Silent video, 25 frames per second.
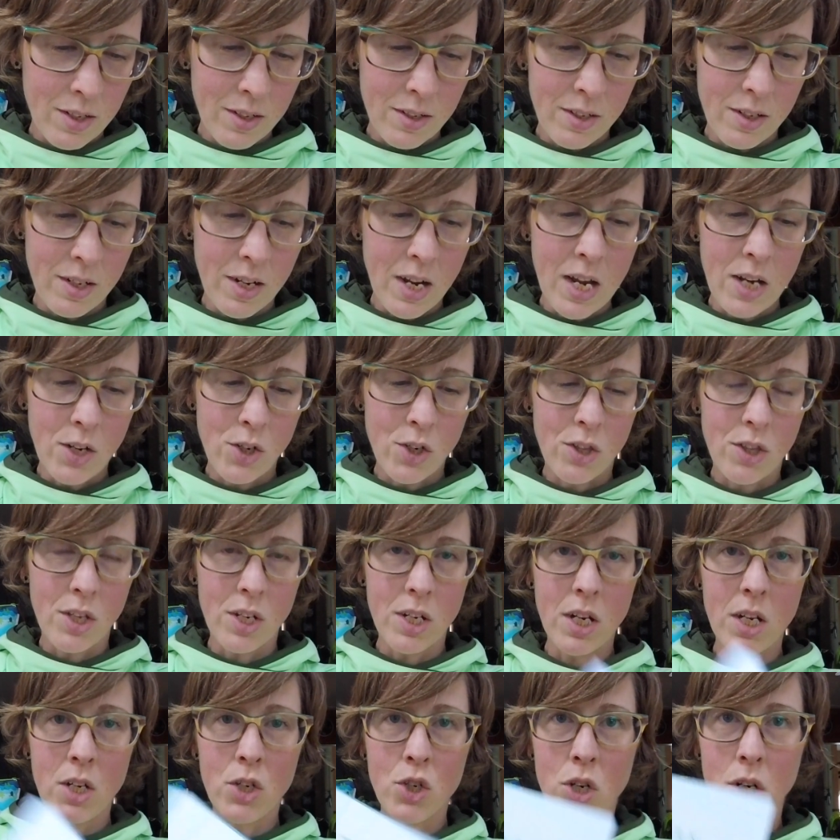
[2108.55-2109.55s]
The
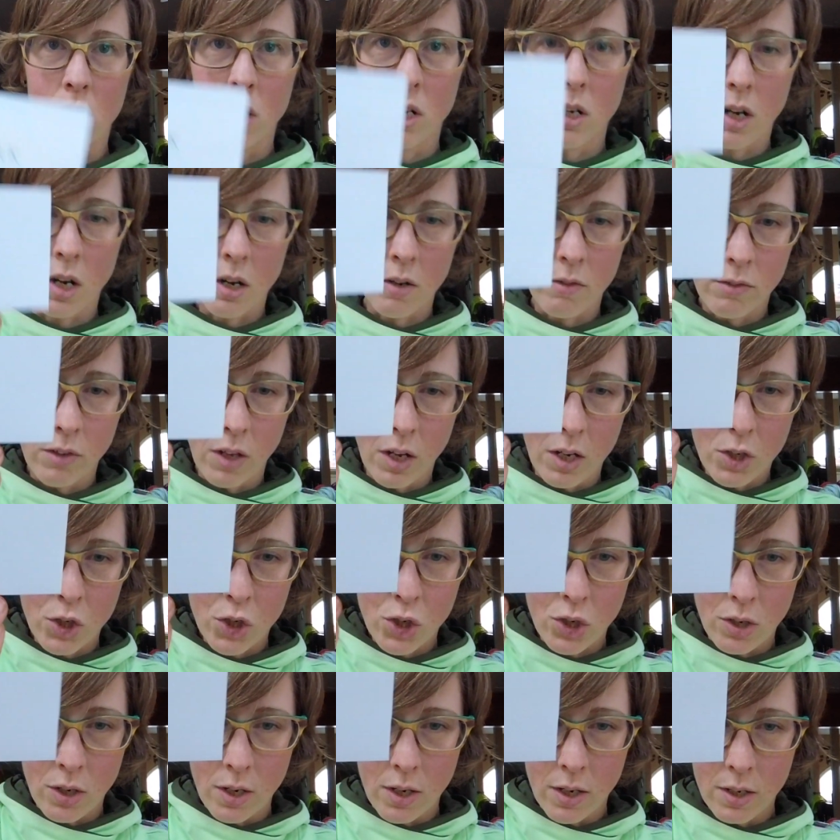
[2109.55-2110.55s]
nature of
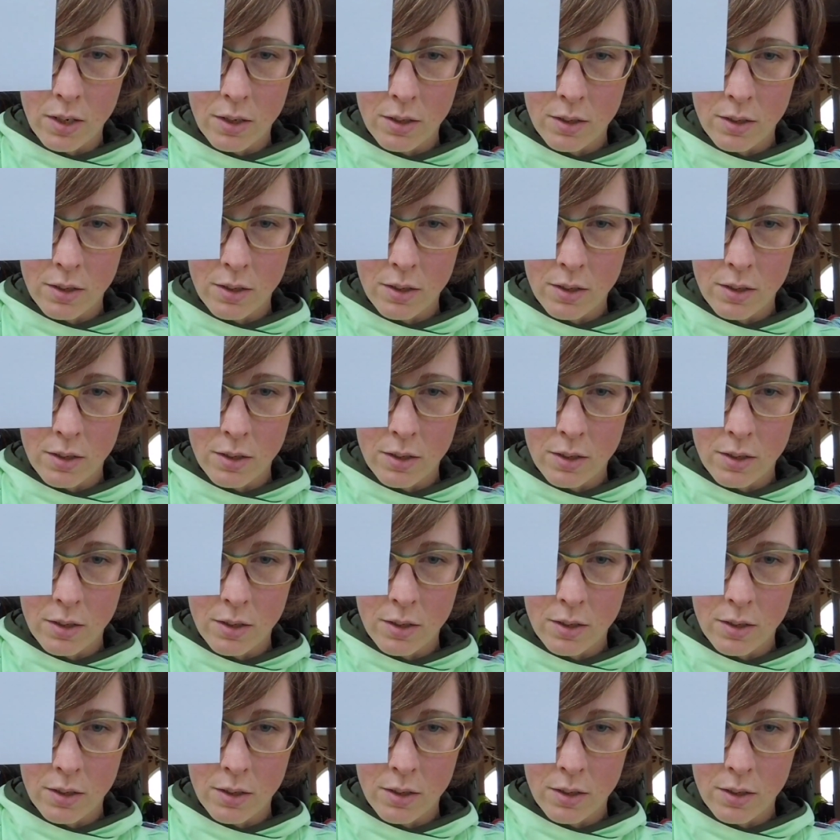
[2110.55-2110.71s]
luxury.